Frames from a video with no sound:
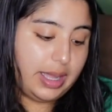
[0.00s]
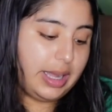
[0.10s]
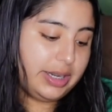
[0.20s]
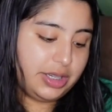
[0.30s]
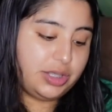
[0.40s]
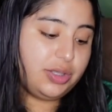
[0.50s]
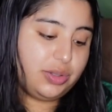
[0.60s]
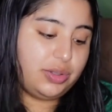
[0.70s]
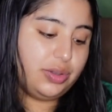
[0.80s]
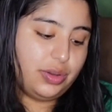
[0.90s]
I
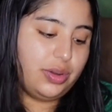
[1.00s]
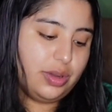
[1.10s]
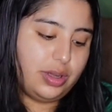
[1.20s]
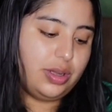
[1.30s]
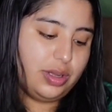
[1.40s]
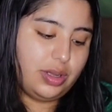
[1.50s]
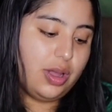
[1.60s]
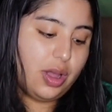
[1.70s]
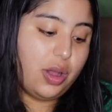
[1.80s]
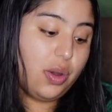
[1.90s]
just
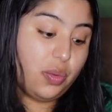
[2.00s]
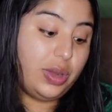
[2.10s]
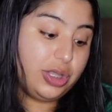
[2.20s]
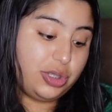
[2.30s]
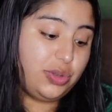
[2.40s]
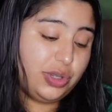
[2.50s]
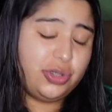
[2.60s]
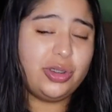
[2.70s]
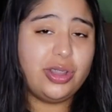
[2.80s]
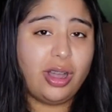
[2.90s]
want to
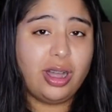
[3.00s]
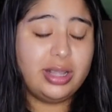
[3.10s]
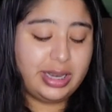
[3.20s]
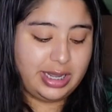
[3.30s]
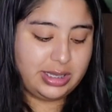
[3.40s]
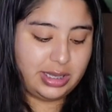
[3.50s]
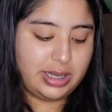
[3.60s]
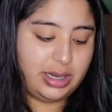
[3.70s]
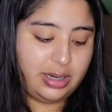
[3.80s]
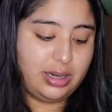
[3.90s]
enjoy the holidays
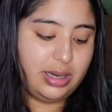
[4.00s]
again.